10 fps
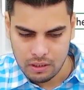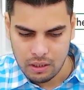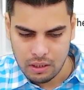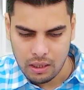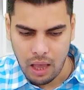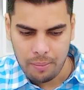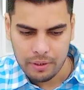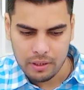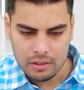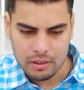
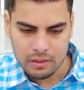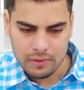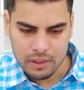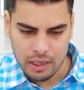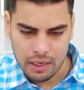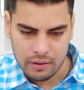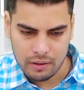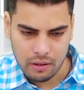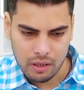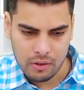capital service line.
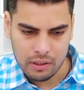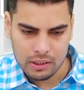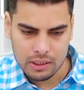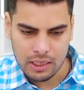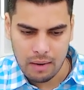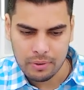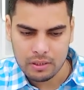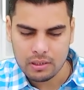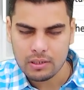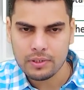Okay, look at this, capital
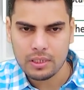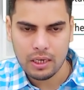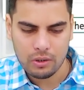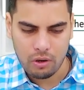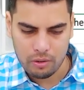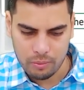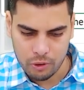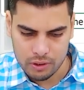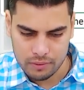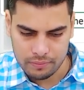service line contribution.